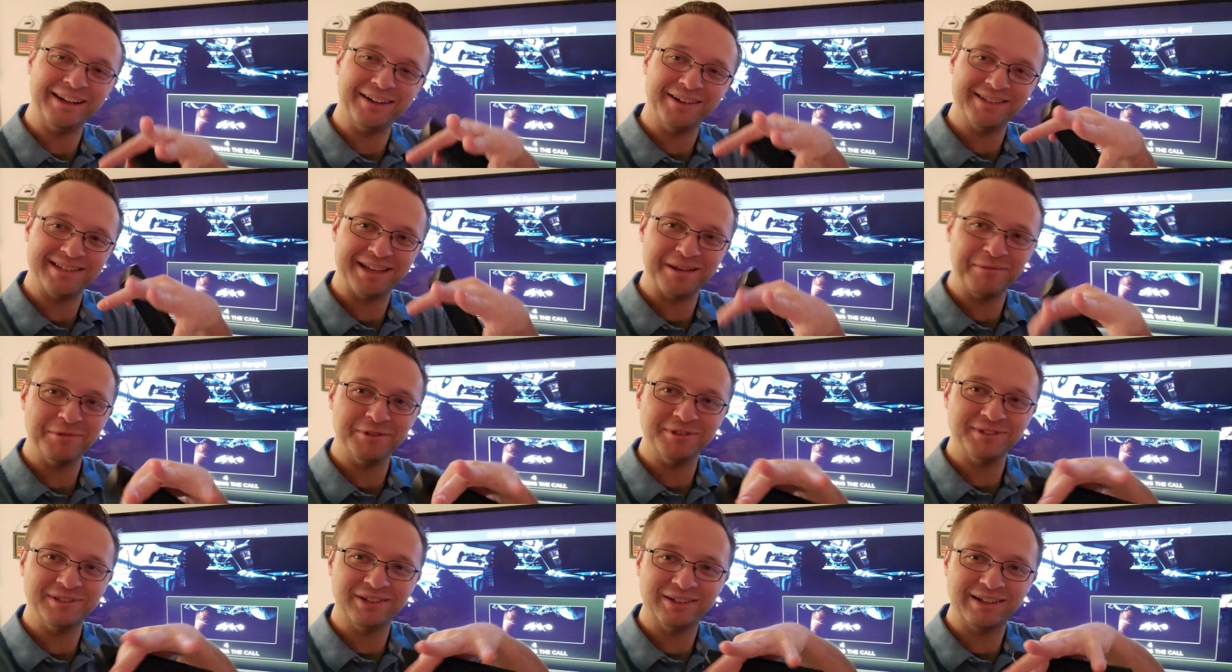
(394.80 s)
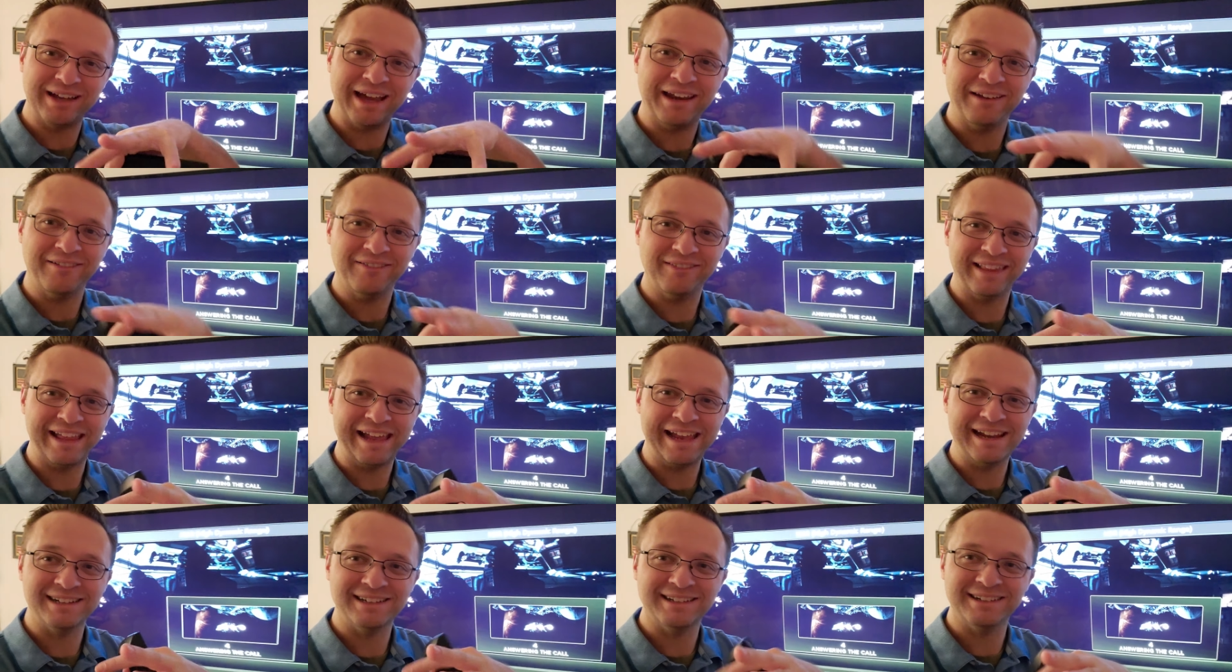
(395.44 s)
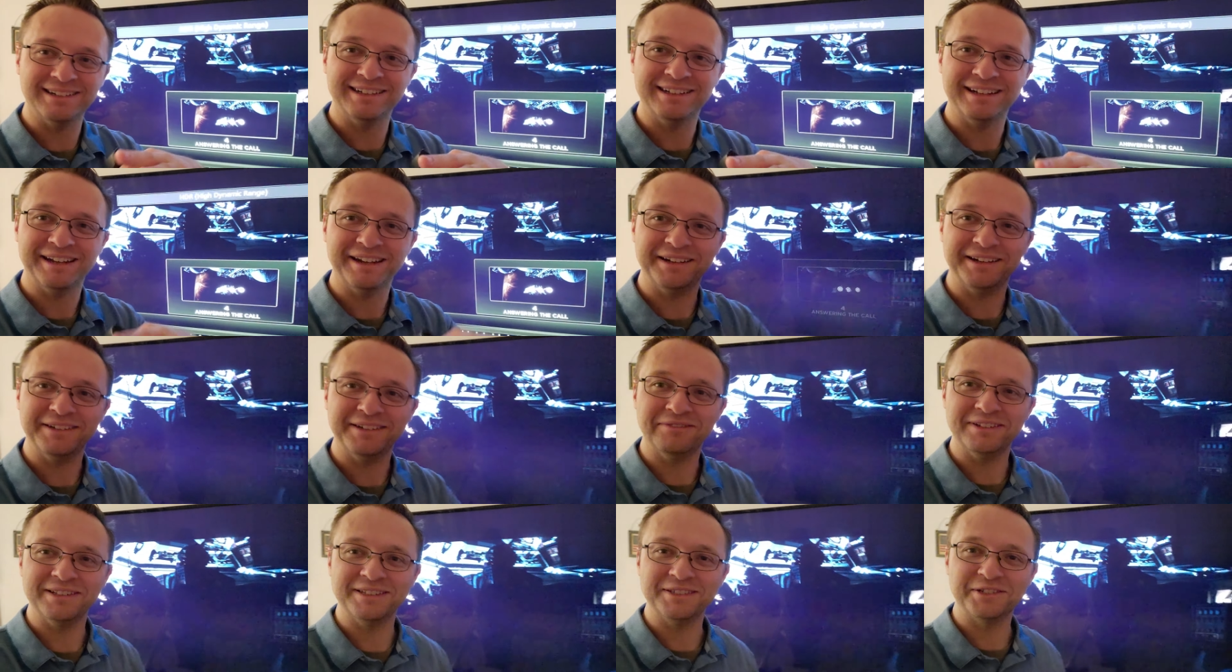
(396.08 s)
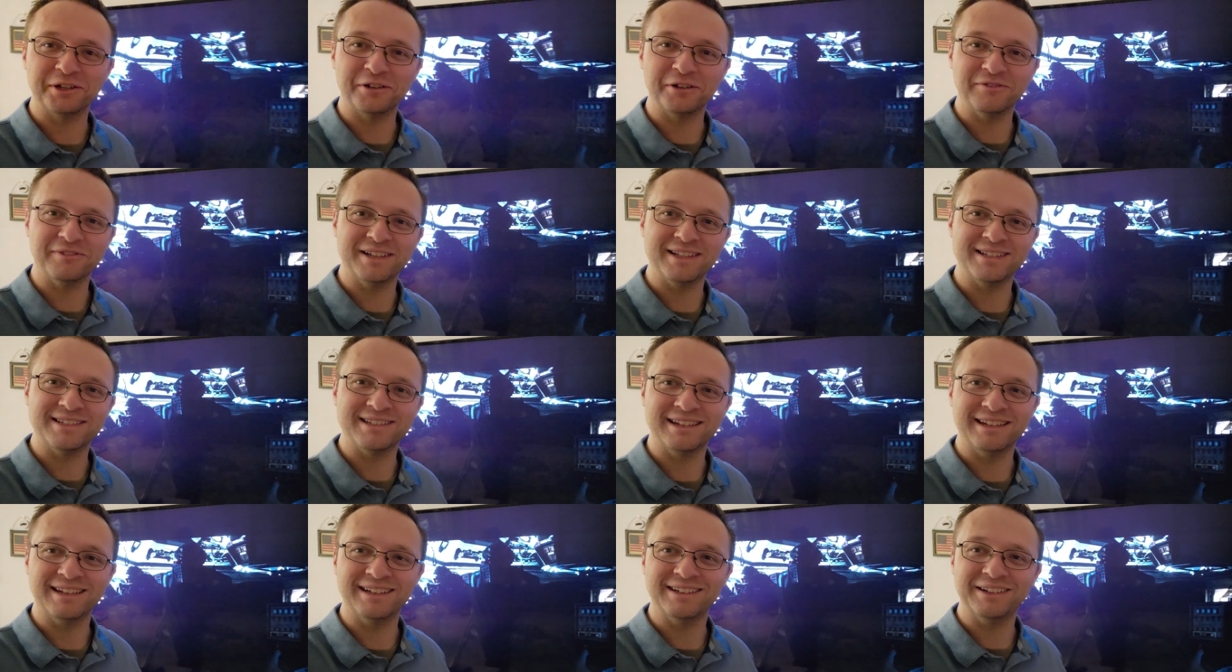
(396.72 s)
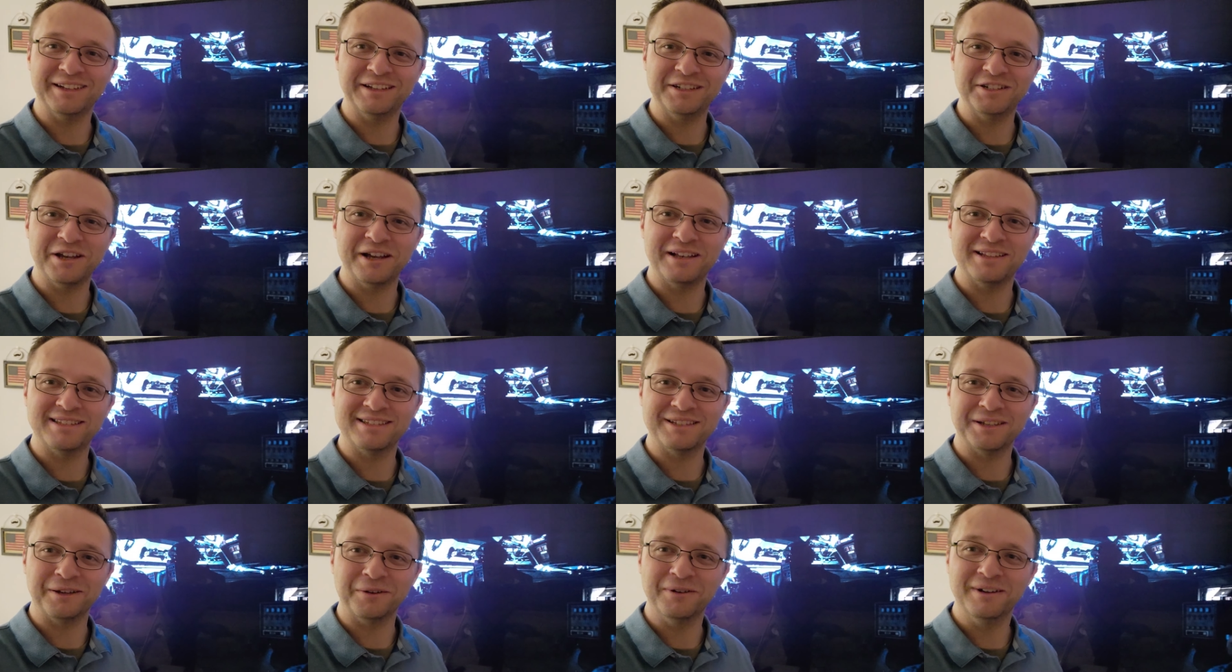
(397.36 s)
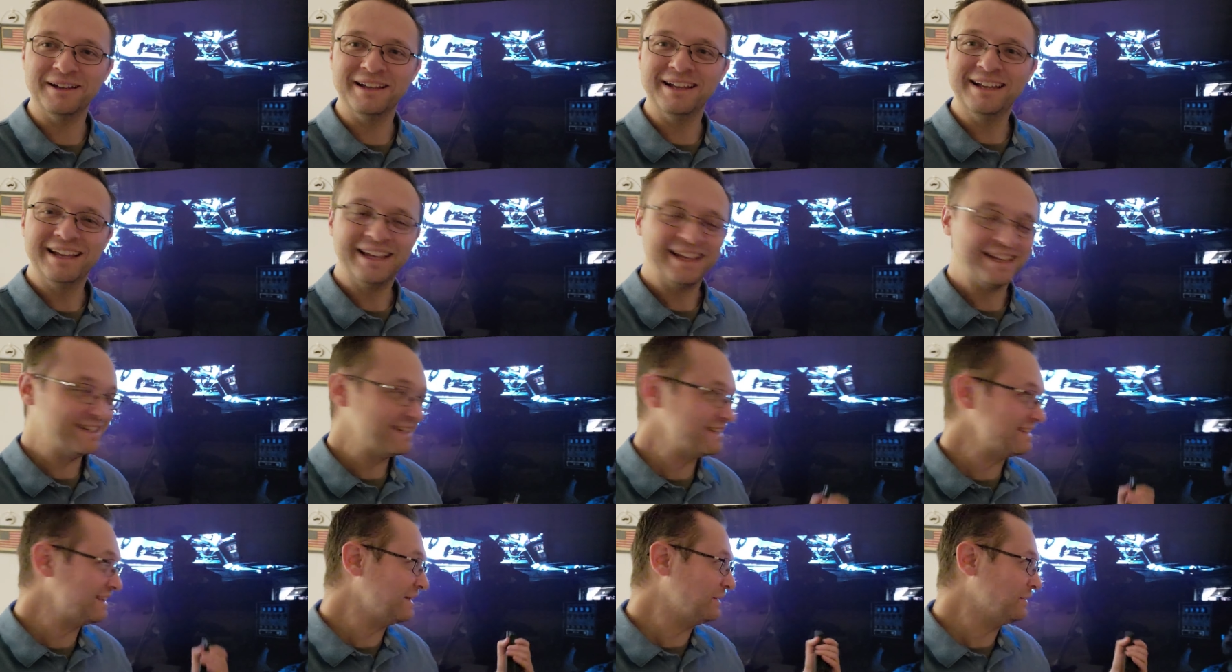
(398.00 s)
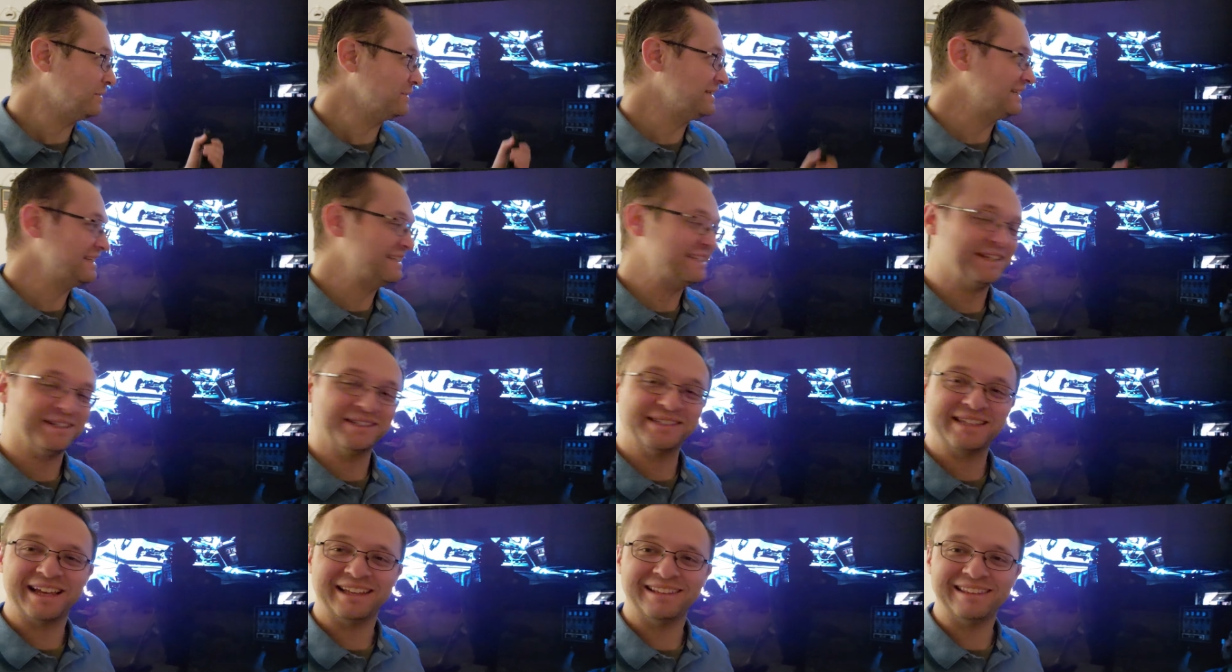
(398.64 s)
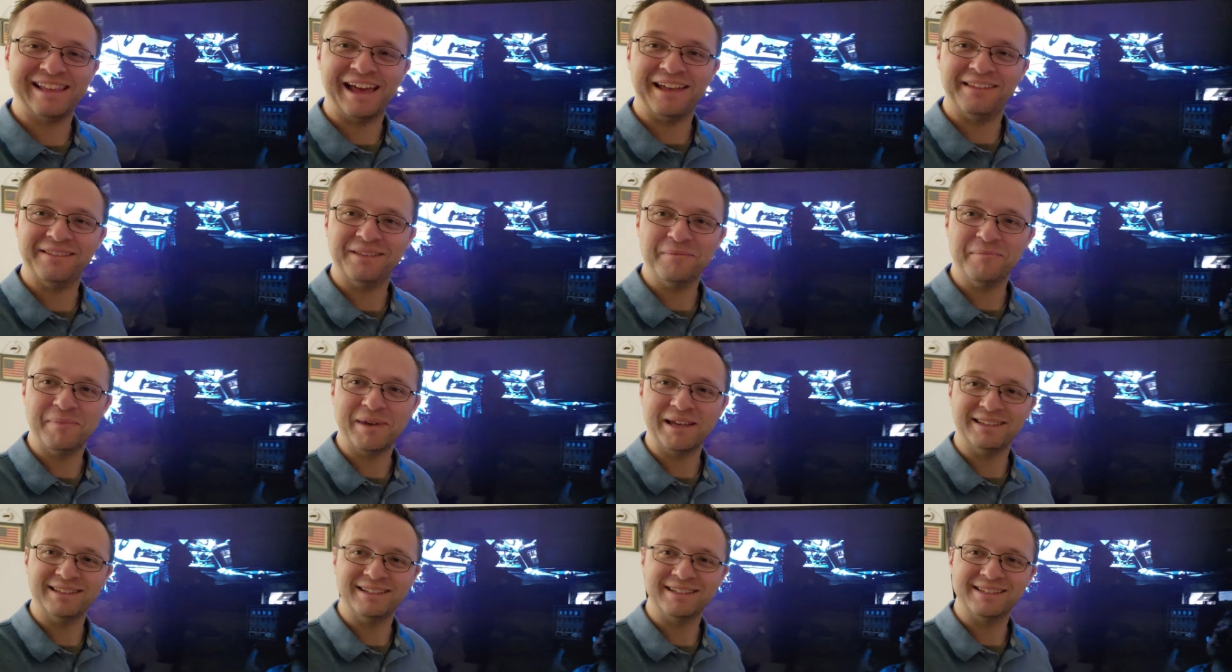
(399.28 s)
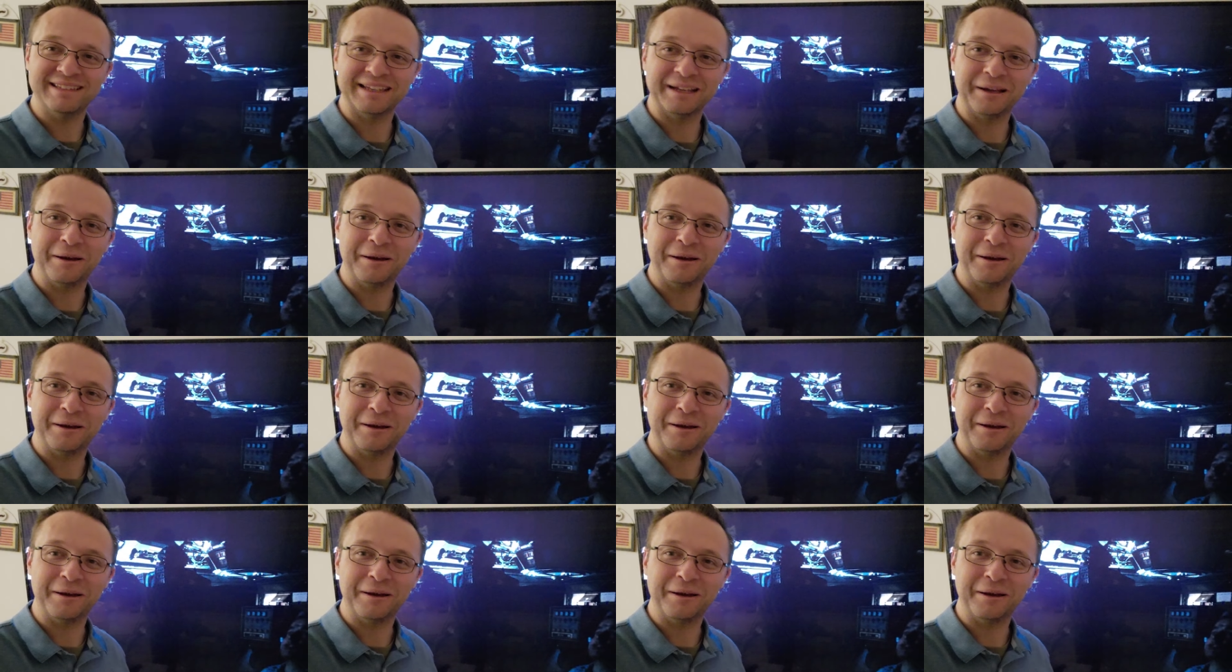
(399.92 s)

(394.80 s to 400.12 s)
gear is able to kind of land on an uneven surface and it adjusts. So it's just little details like that that make this